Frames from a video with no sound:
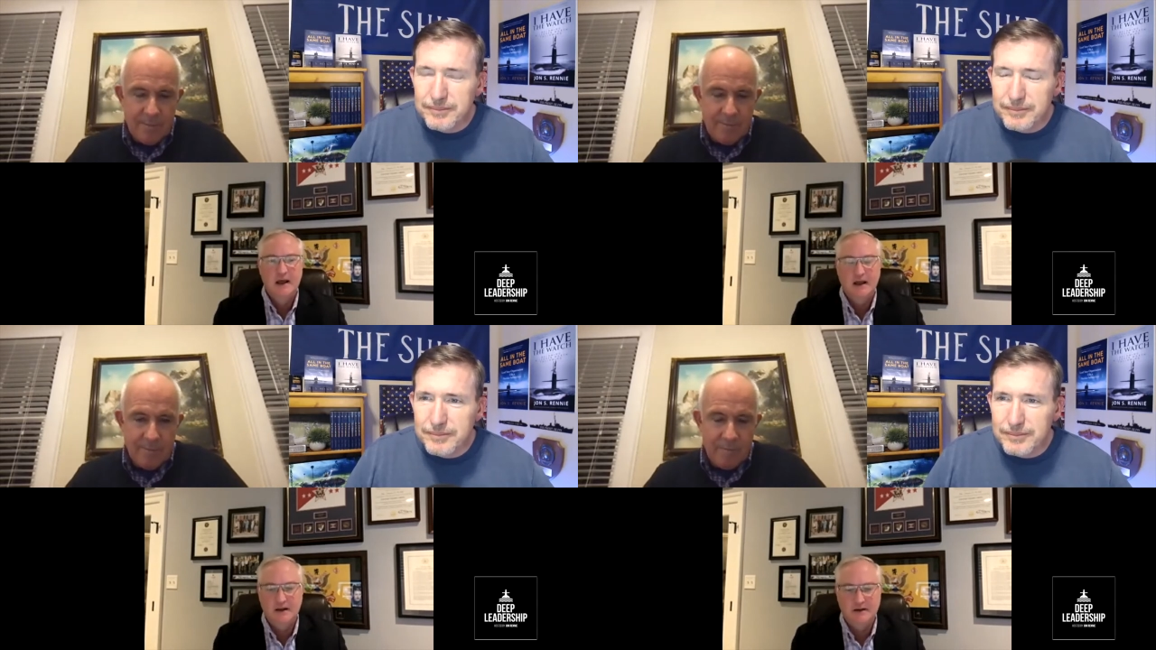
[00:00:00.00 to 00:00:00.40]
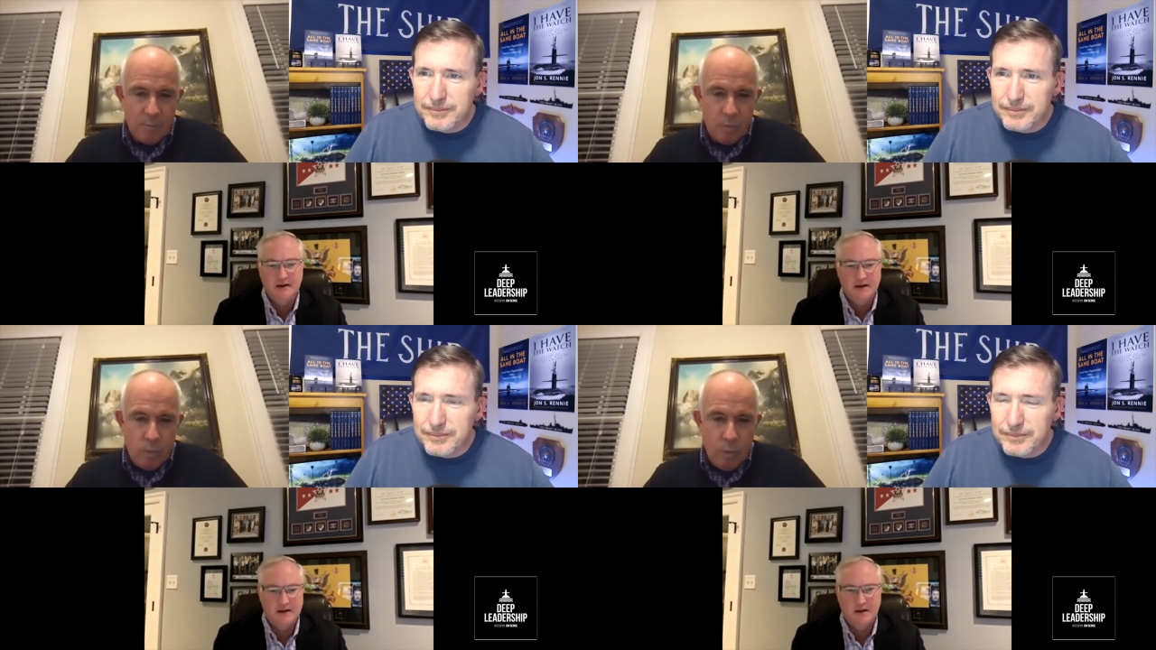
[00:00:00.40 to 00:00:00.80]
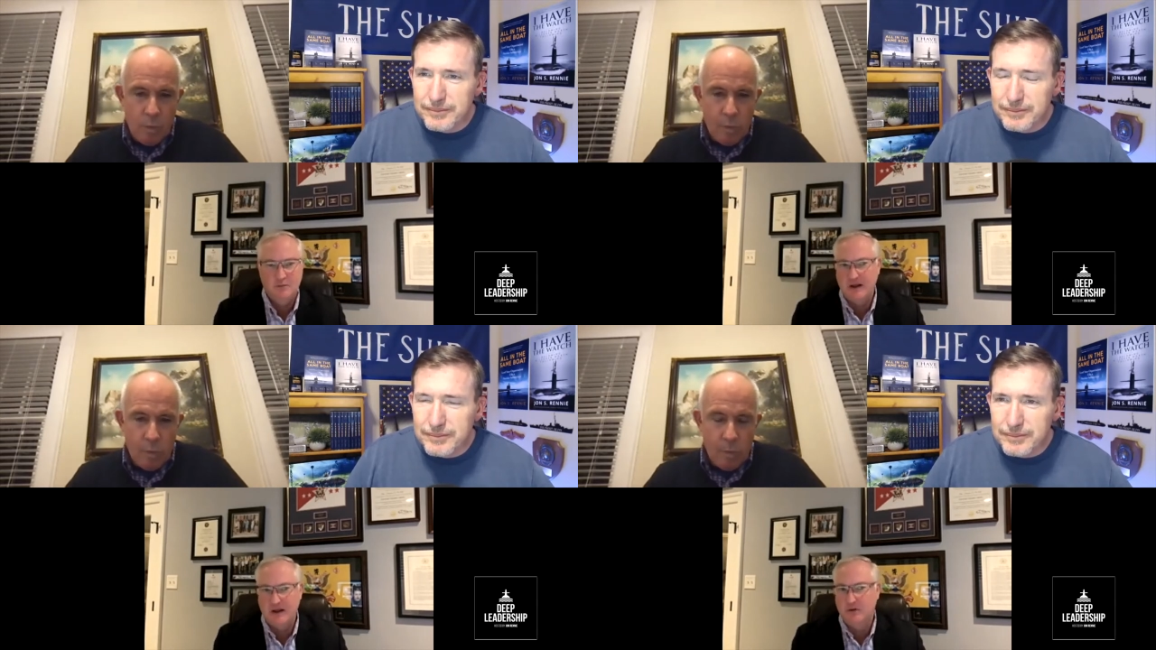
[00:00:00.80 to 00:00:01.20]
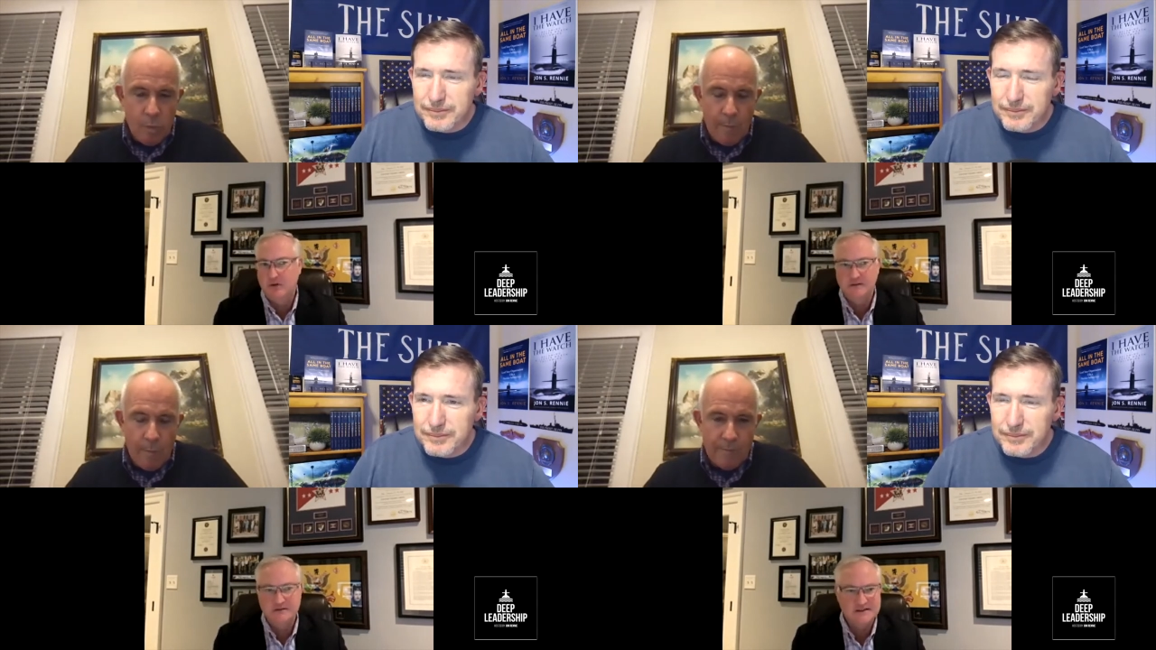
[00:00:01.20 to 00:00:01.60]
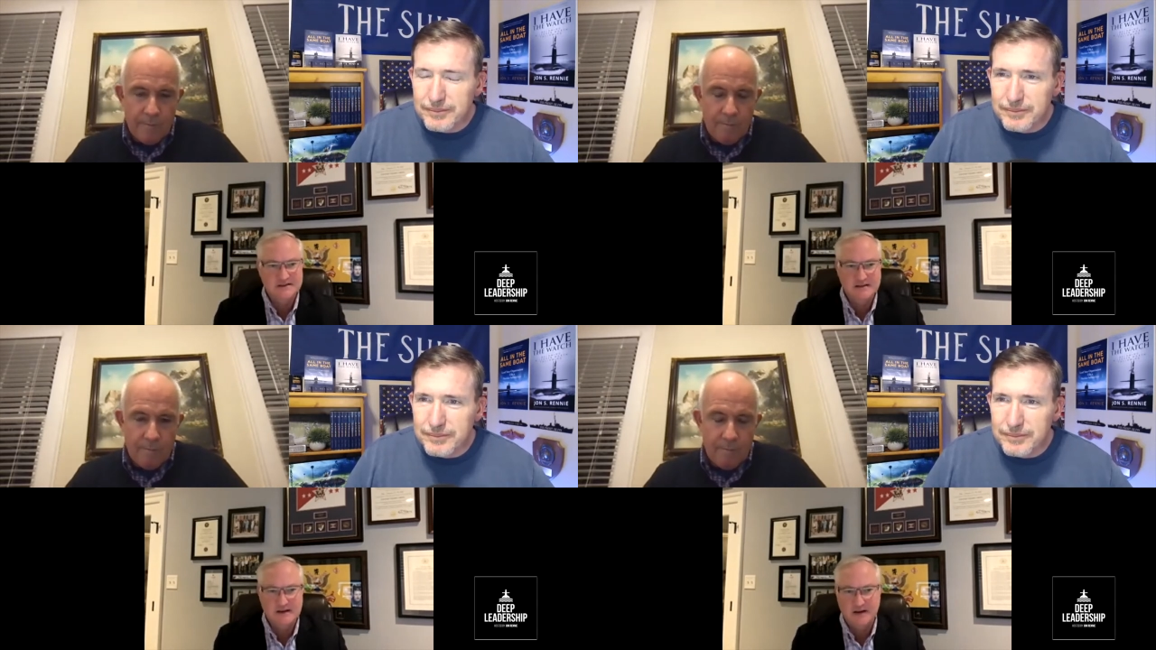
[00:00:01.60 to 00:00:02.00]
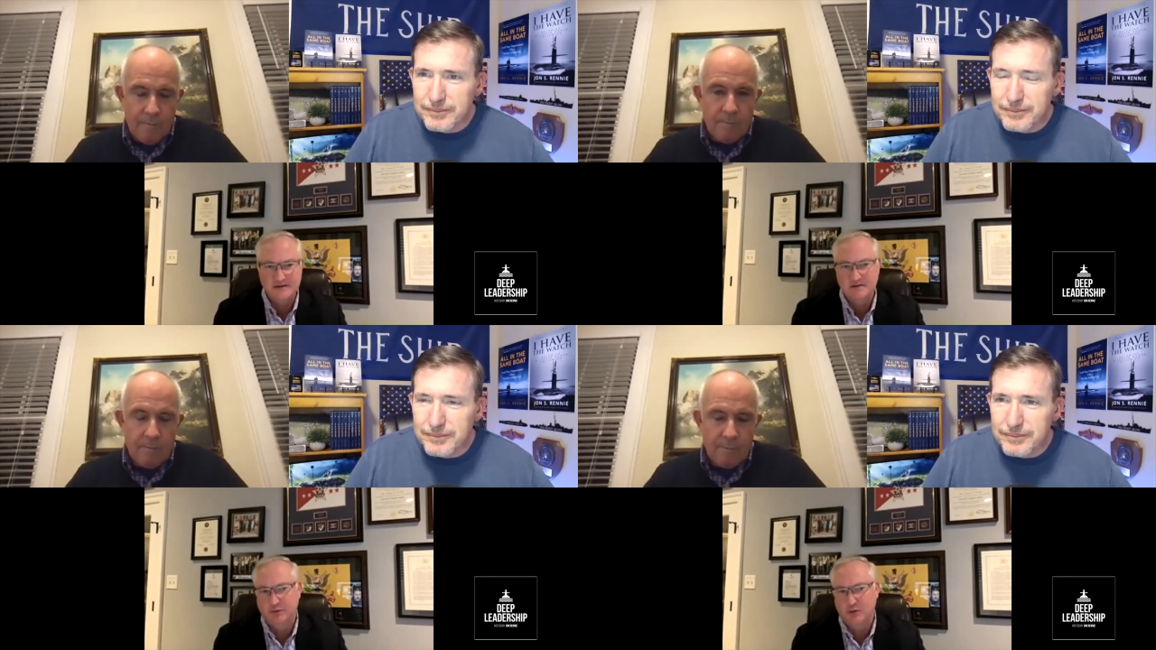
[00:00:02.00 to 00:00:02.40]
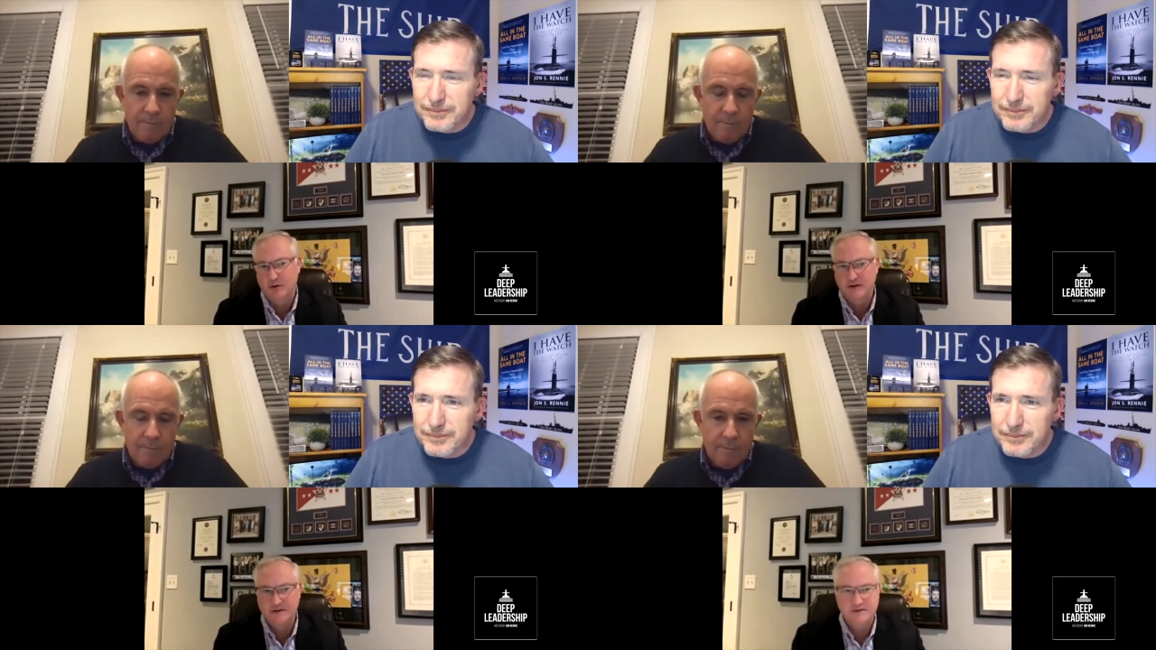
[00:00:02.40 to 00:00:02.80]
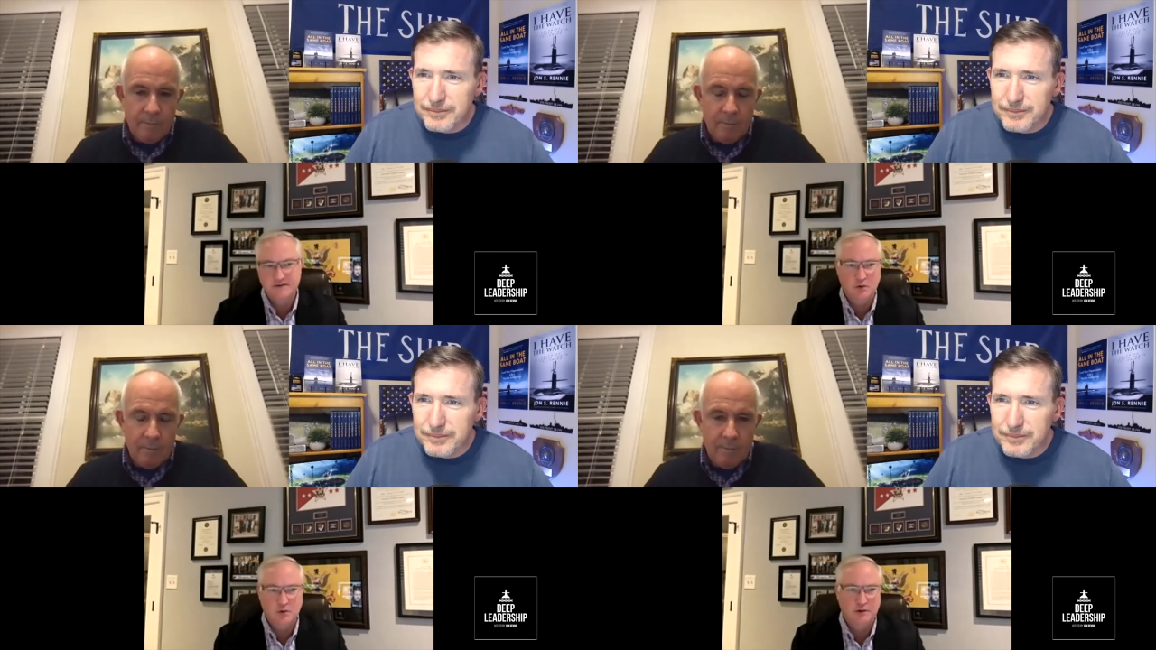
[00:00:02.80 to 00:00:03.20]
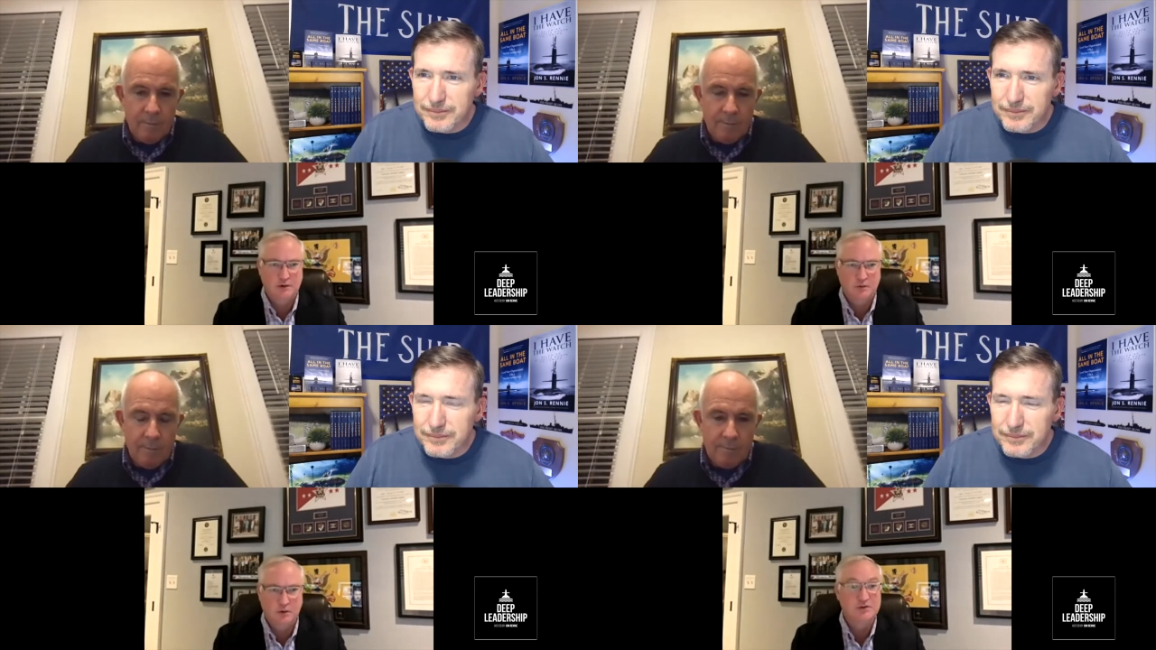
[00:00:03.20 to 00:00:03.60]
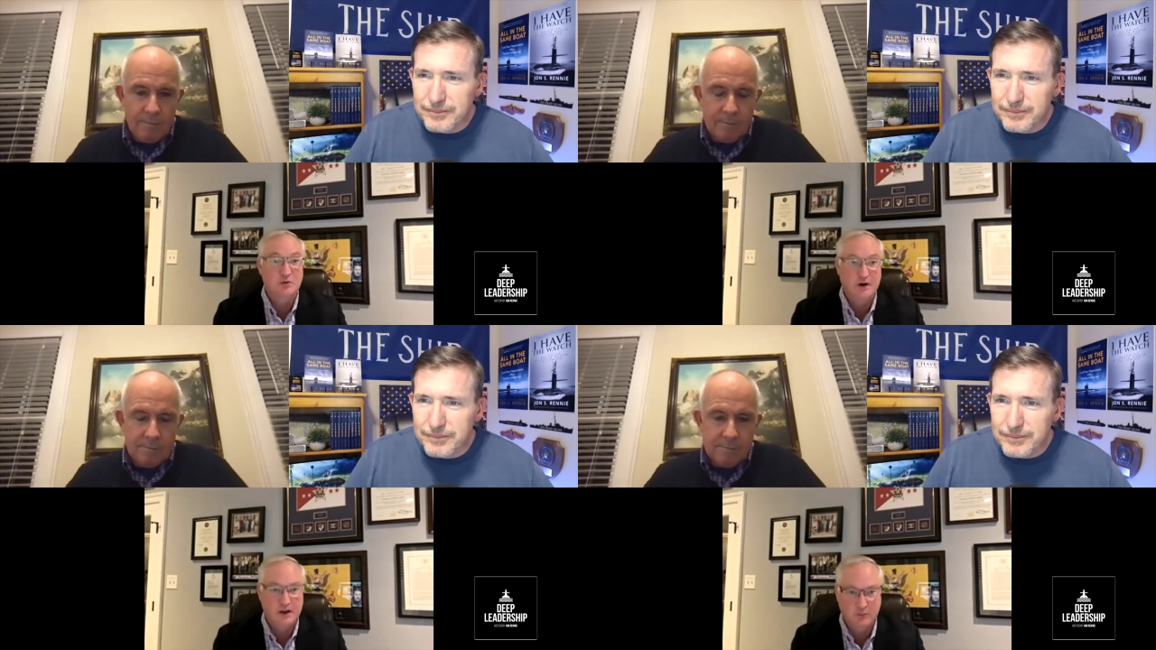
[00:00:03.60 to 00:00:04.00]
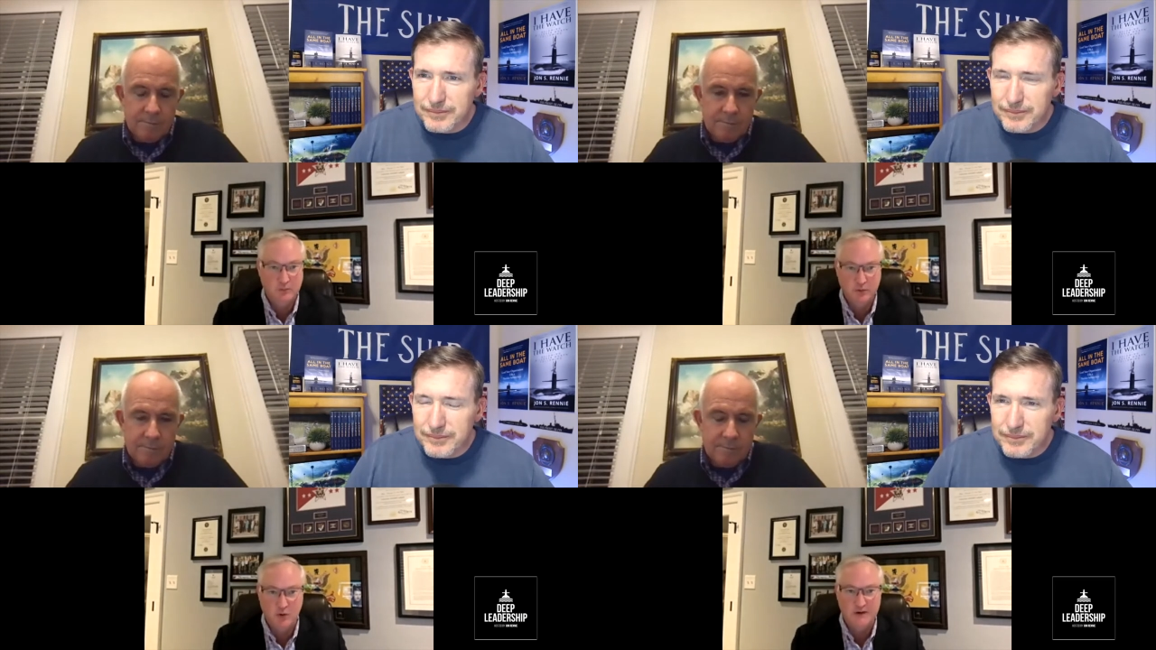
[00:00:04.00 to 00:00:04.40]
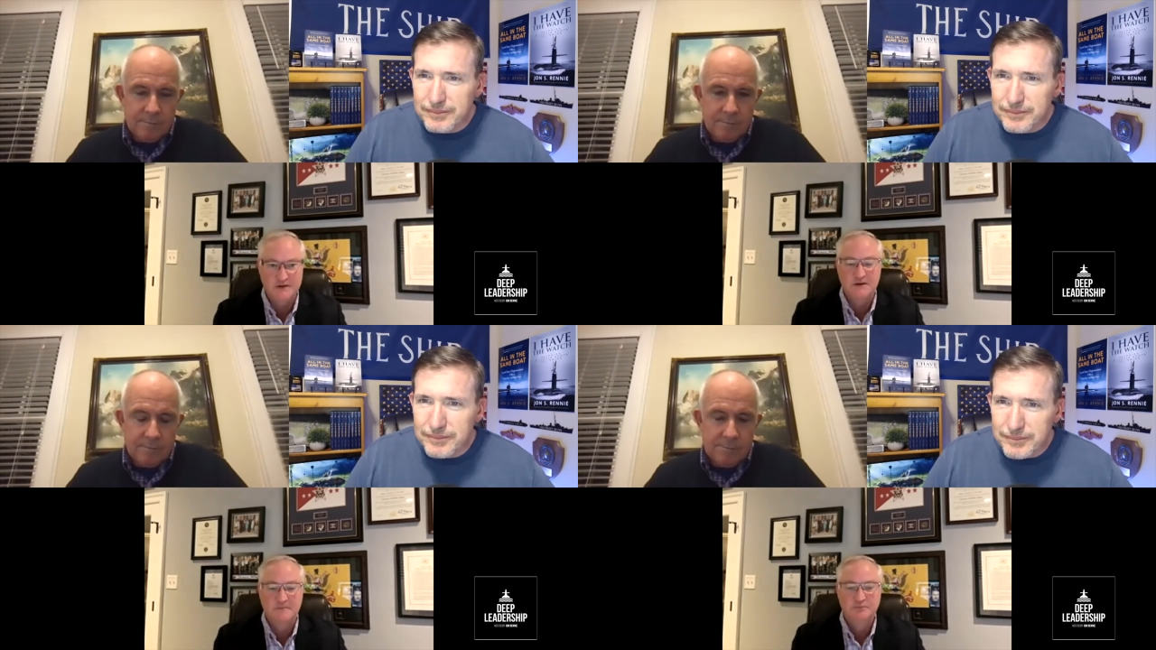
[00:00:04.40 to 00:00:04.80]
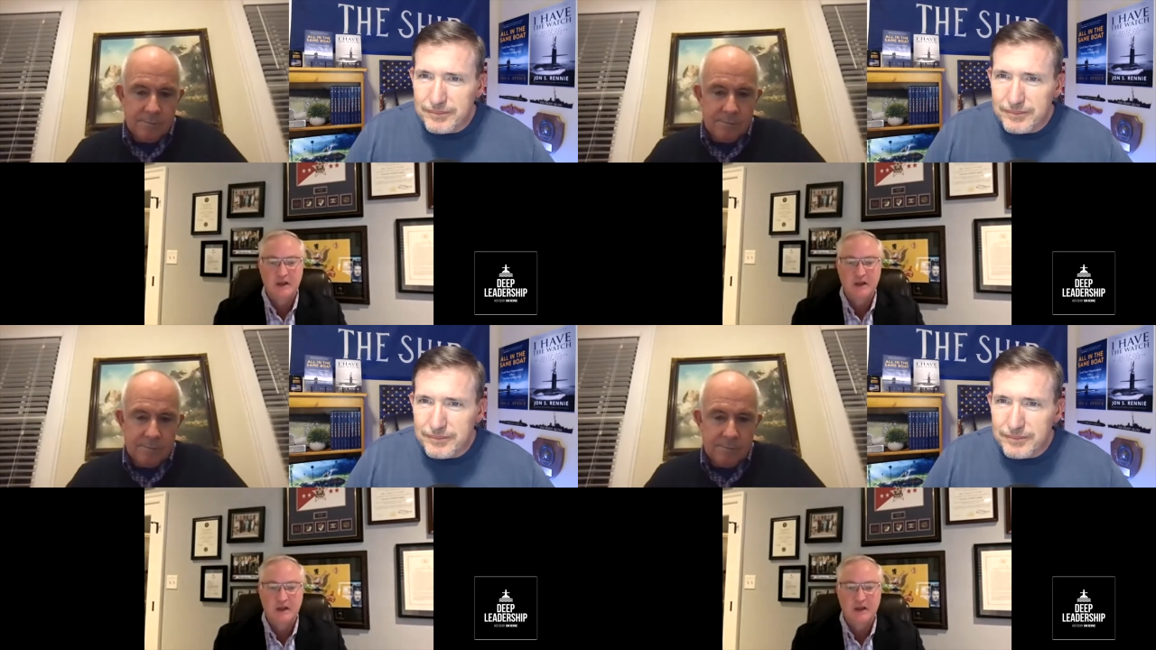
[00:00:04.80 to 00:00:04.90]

Speaker 1: and uh, it may be 60,000 employees or or 20 employees.